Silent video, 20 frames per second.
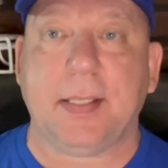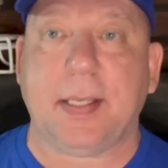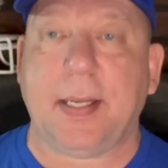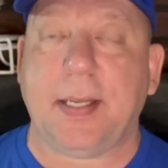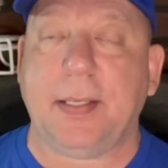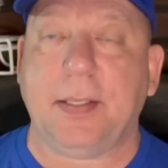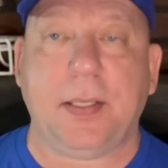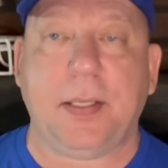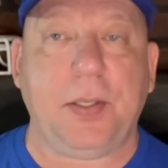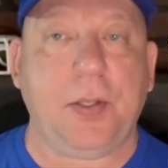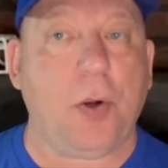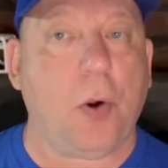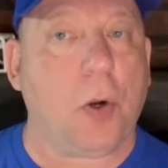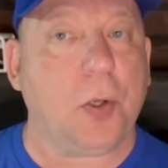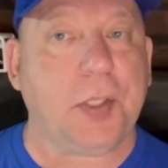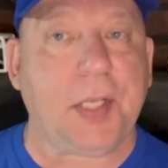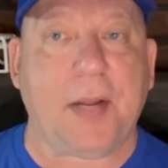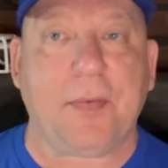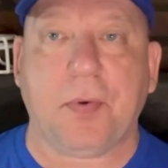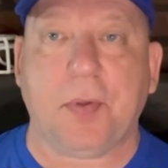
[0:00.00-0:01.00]
and then
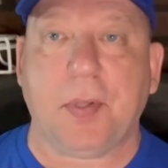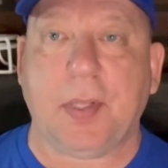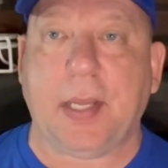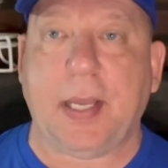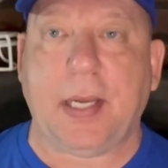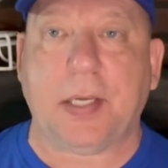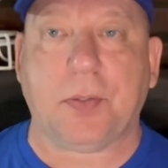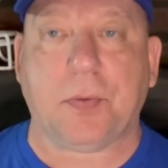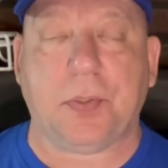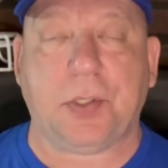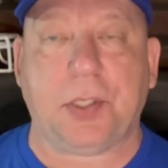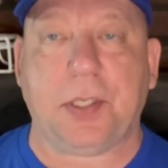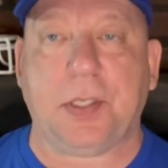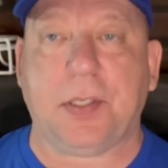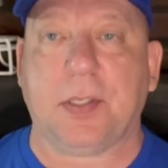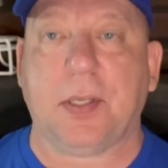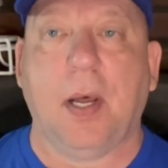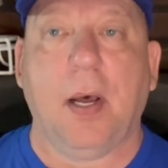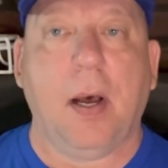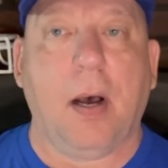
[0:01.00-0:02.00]
yards after the catch was
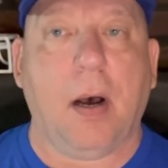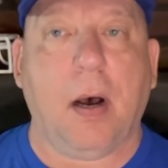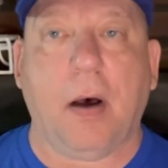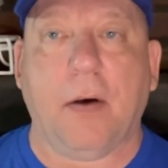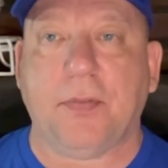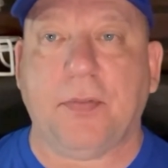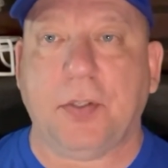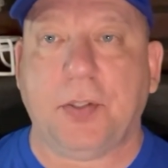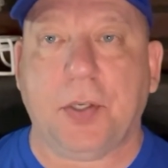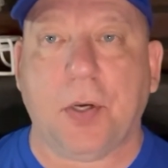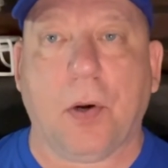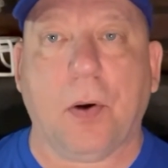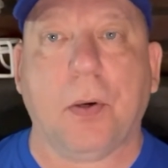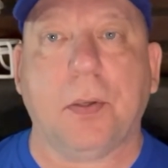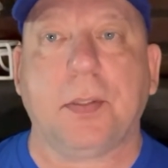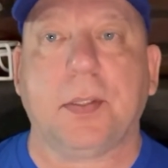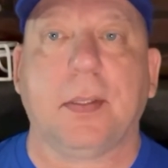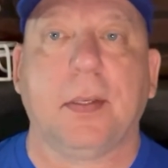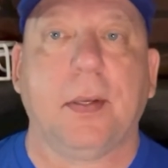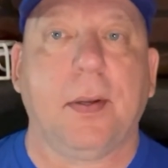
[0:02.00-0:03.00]
just off the
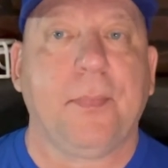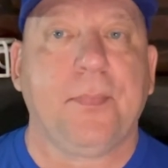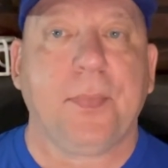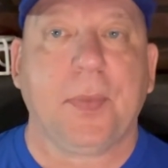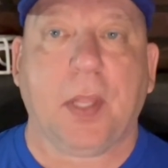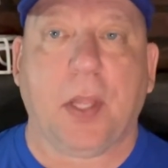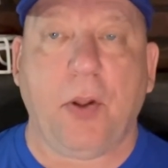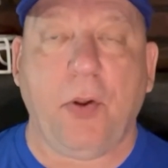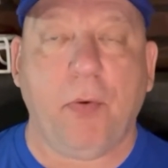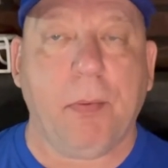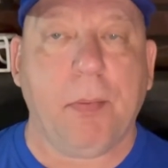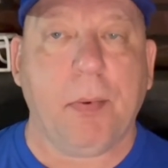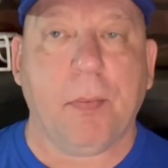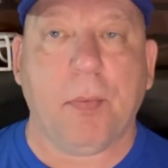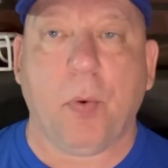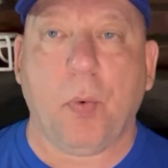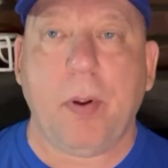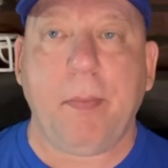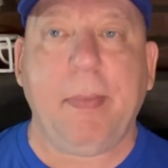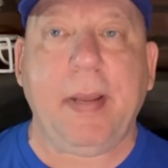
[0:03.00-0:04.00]
charts. You
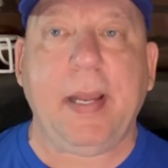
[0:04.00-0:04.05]
remember we